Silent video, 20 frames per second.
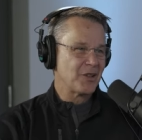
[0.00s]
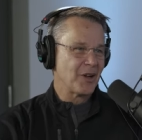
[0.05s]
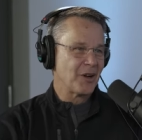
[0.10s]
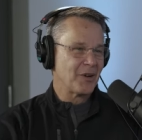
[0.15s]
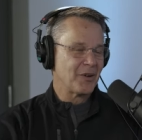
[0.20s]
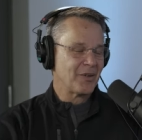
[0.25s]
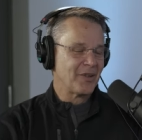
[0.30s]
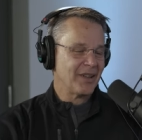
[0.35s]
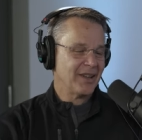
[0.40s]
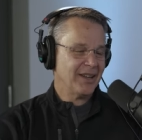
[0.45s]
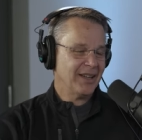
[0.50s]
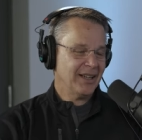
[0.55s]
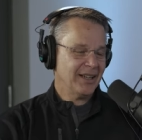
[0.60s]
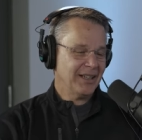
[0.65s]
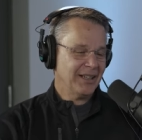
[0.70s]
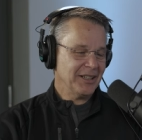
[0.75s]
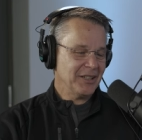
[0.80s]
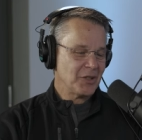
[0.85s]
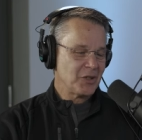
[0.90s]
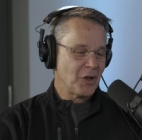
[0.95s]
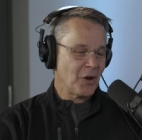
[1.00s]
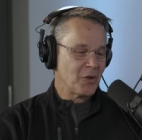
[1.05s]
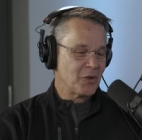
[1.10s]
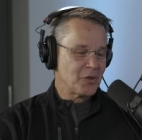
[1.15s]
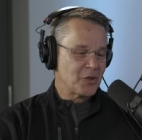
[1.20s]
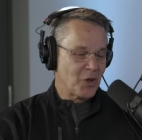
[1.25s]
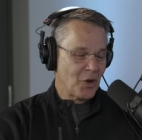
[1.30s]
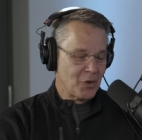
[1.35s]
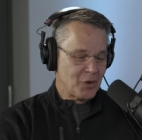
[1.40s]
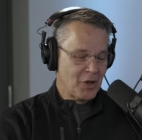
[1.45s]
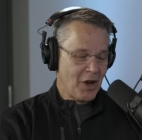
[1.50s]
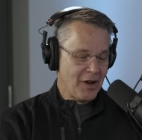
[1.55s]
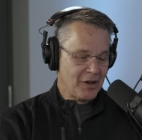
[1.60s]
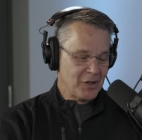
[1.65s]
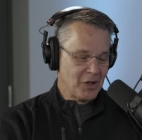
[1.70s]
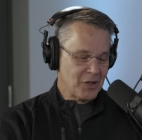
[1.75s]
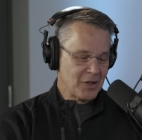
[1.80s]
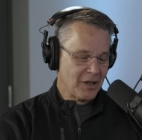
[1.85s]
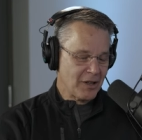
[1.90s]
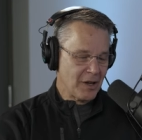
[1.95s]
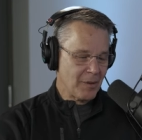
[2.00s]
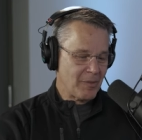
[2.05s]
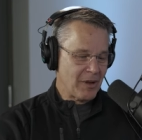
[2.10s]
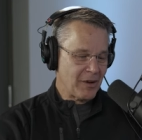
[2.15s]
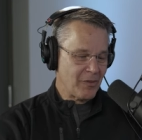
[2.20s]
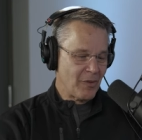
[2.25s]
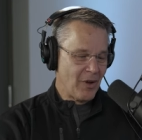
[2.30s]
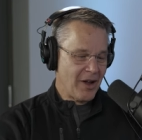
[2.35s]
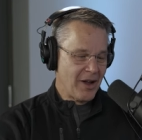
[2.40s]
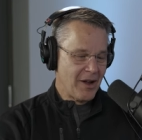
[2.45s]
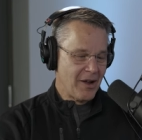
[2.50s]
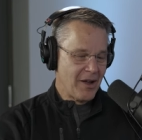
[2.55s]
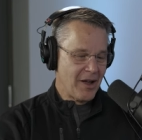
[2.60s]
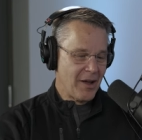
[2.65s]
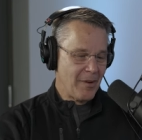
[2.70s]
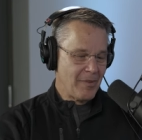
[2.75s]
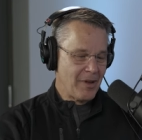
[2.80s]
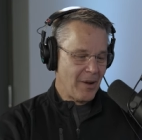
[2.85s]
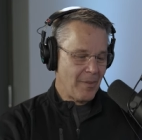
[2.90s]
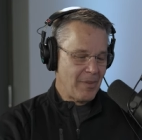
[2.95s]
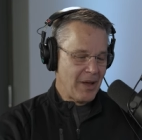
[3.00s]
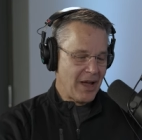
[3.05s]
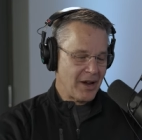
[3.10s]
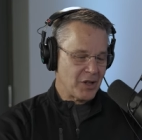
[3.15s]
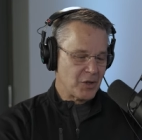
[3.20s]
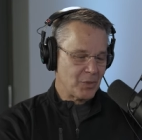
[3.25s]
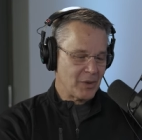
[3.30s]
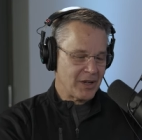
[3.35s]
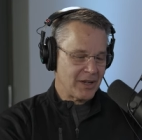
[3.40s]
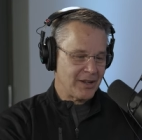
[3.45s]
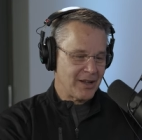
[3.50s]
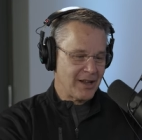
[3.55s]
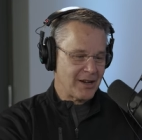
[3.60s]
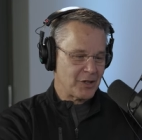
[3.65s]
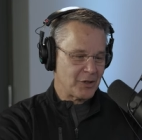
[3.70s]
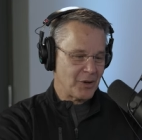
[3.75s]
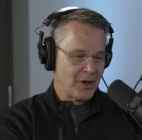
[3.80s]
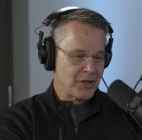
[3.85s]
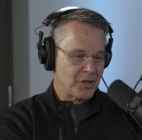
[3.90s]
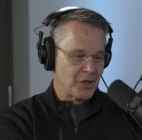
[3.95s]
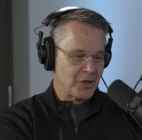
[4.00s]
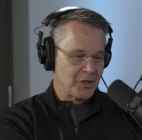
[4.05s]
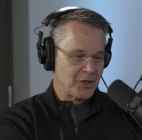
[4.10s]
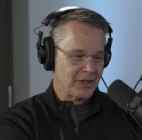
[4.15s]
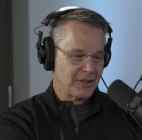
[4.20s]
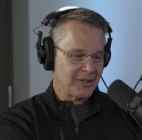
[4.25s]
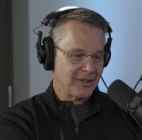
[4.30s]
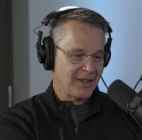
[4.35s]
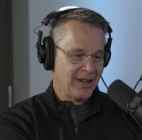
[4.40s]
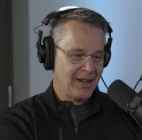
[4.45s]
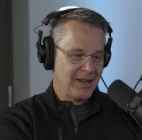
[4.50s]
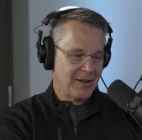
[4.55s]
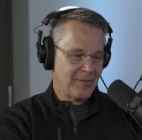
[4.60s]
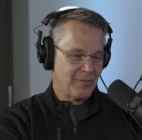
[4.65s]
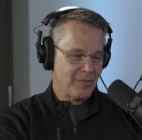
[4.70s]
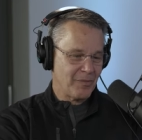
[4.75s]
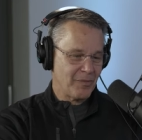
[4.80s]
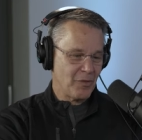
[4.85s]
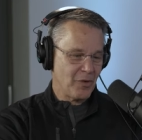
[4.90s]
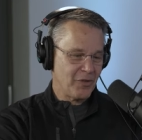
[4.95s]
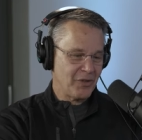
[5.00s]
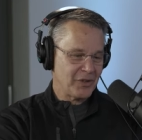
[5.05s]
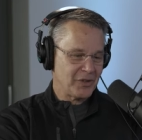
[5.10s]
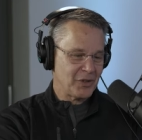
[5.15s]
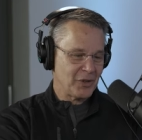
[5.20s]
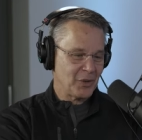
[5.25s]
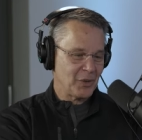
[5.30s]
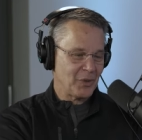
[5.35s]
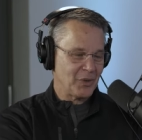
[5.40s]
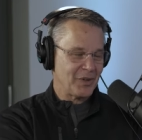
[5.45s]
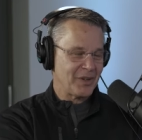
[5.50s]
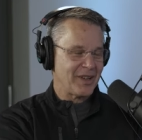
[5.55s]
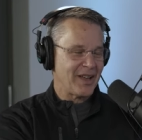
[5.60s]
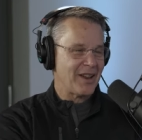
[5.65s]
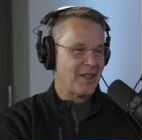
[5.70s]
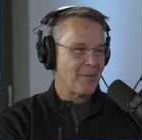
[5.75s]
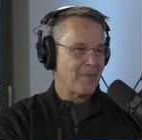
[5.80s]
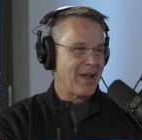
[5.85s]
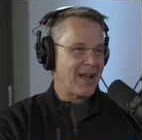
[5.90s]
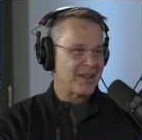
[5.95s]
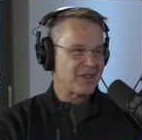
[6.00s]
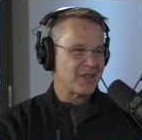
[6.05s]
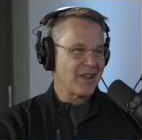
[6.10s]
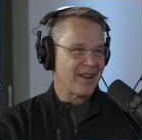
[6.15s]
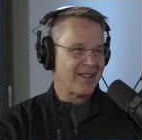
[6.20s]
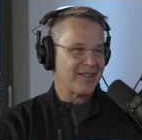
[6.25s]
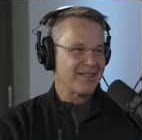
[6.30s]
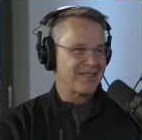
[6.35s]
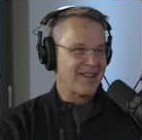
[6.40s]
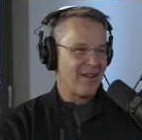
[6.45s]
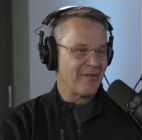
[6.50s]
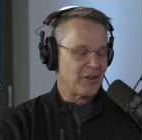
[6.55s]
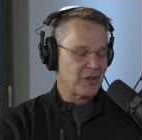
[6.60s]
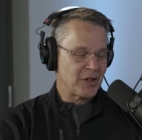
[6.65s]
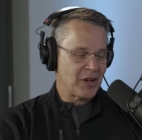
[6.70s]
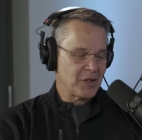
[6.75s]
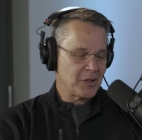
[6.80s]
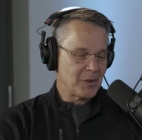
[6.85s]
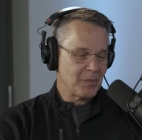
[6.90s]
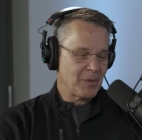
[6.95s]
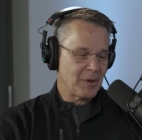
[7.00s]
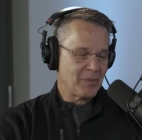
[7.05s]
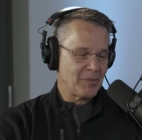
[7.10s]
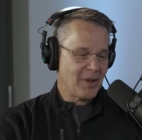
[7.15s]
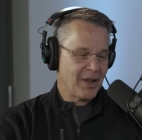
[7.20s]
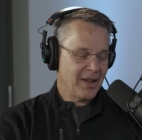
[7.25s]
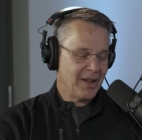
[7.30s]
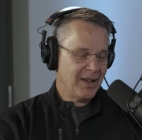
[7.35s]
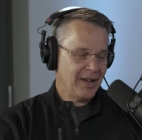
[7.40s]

So, so, so talk just a little bit uh, about as we kind of transition, um, moving to kind of the backside of this conversation, but